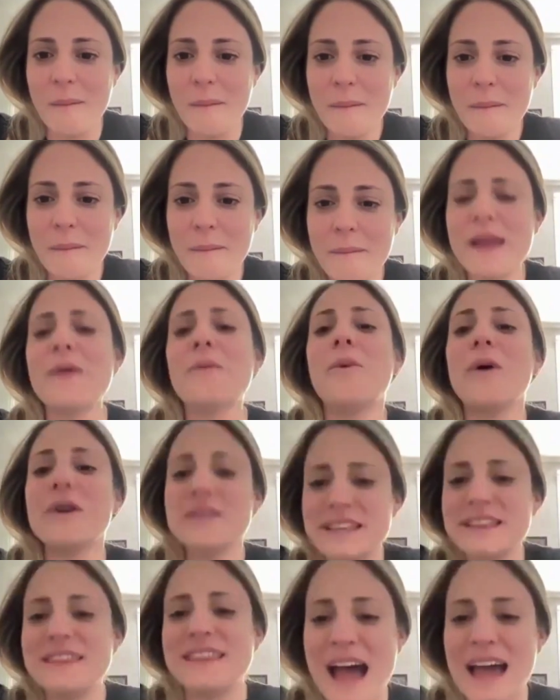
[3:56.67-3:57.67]
yeah. It
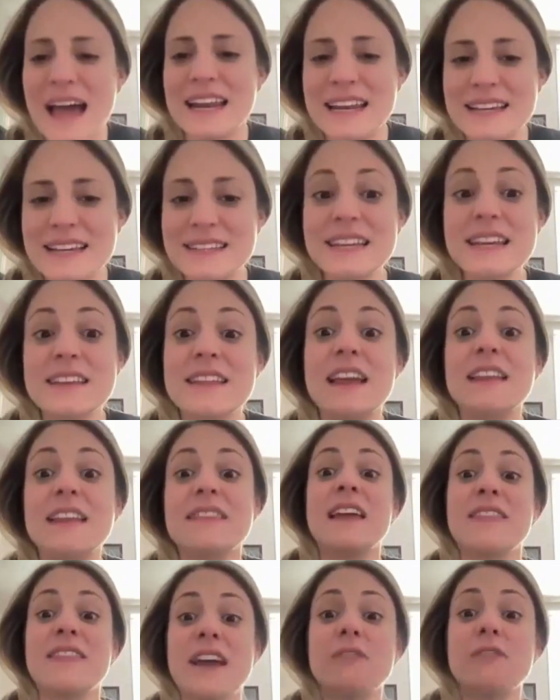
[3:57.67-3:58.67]
wasn't that easy. They
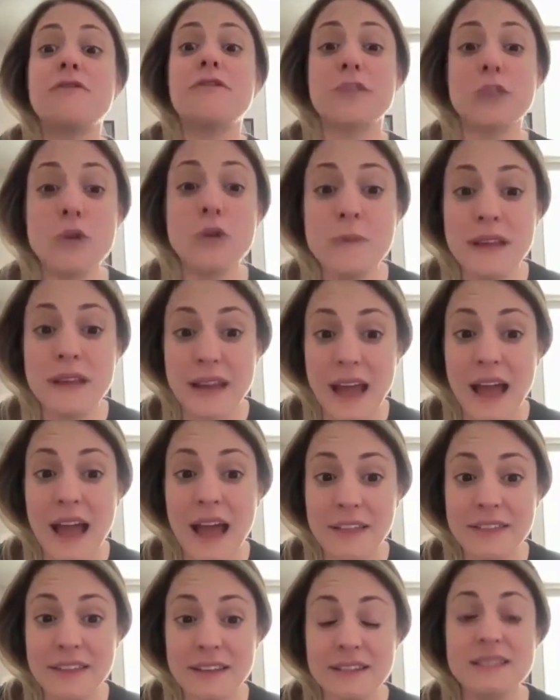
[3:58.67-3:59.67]
they then flew me to
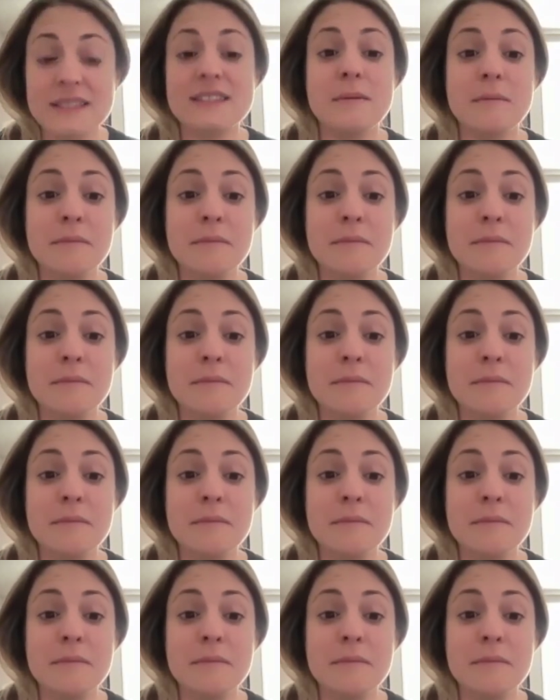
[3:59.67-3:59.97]
Athens